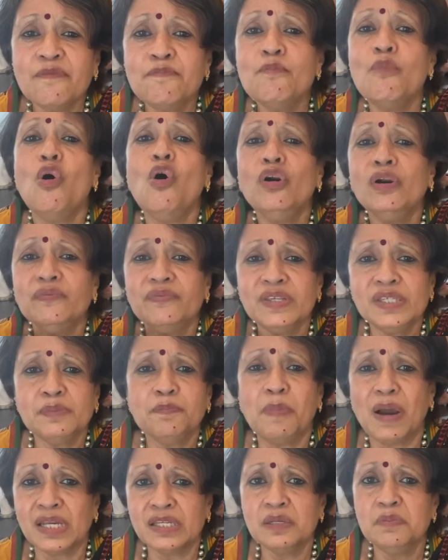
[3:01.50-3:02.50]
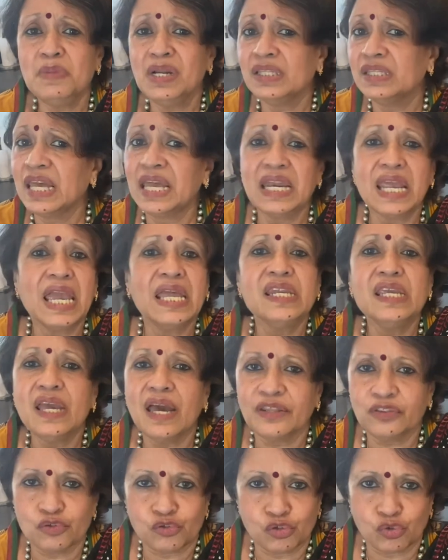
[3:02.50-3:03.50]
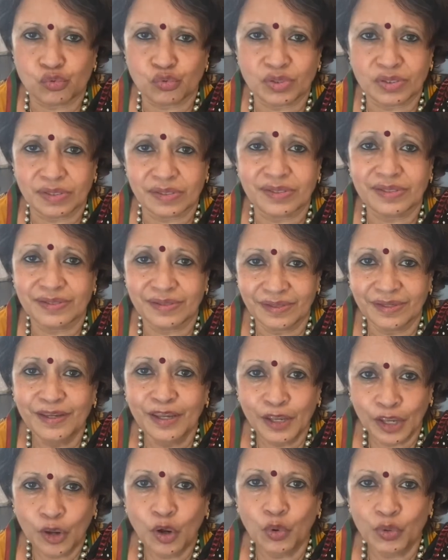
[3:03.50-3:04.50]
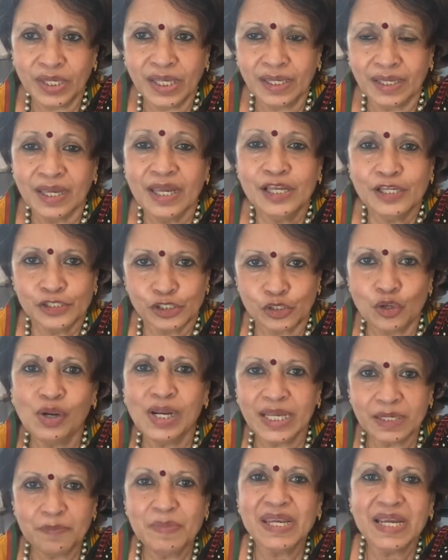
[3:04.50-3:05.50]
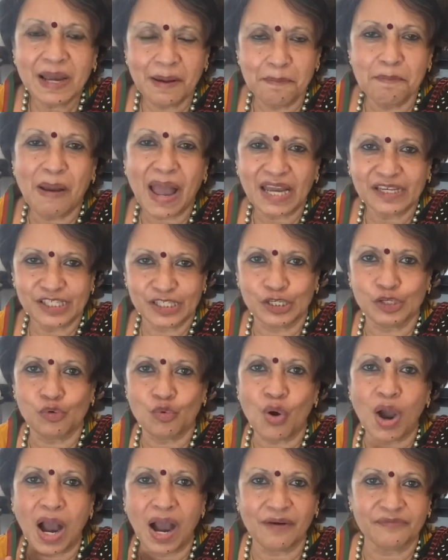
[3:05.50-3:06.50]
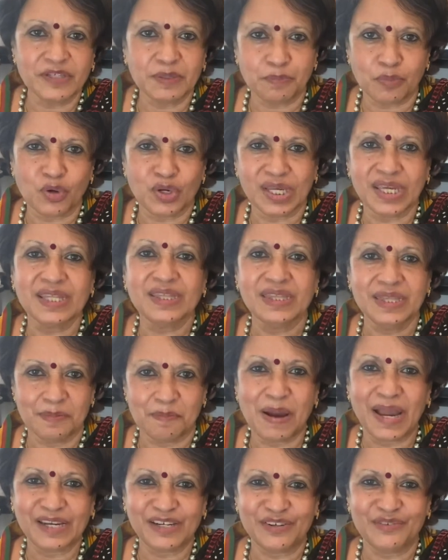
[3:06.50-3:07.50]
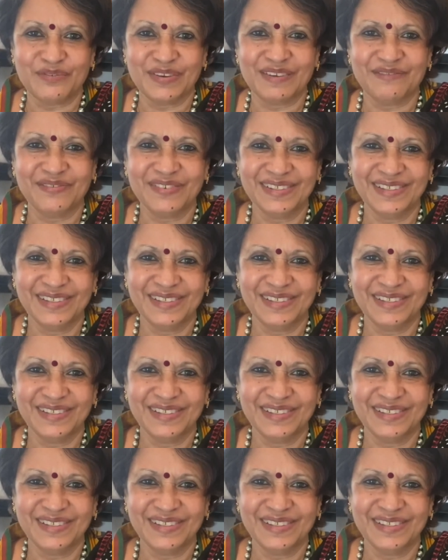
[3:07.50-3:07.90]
more of this buttermilk than any other juices. Okay, so let me come back to you after putting it in the microwave.